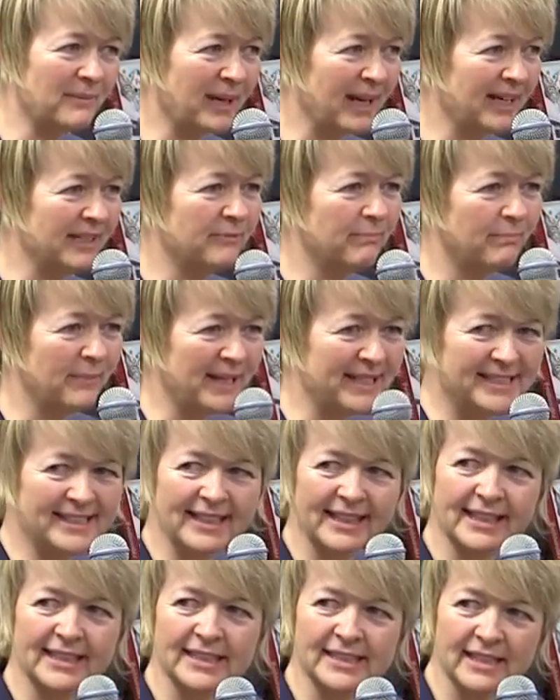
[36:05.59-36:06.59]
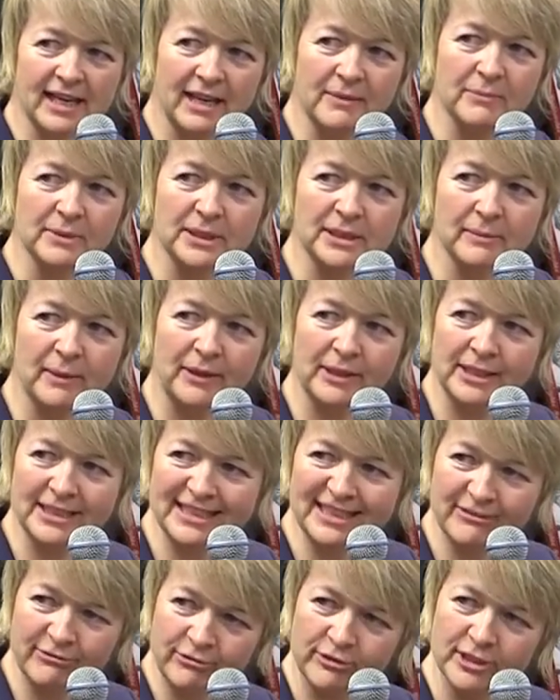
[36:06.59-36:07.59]
kind of basic excitement about the
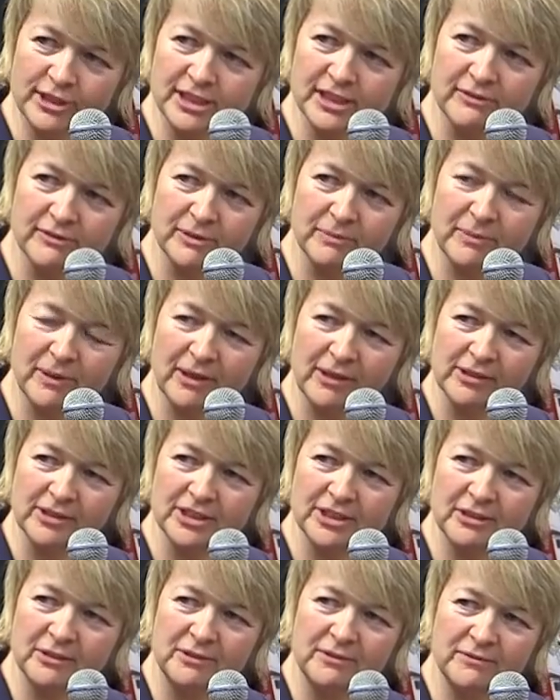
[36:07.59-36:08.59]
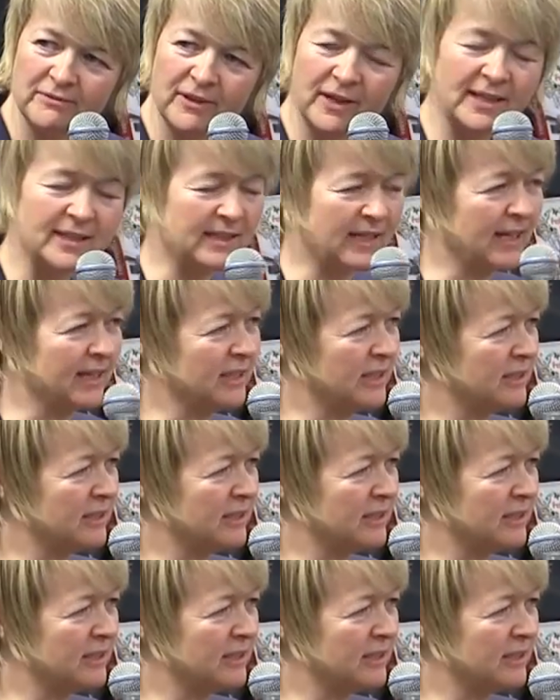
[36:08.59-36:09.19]
difference of the past. Don't you find that?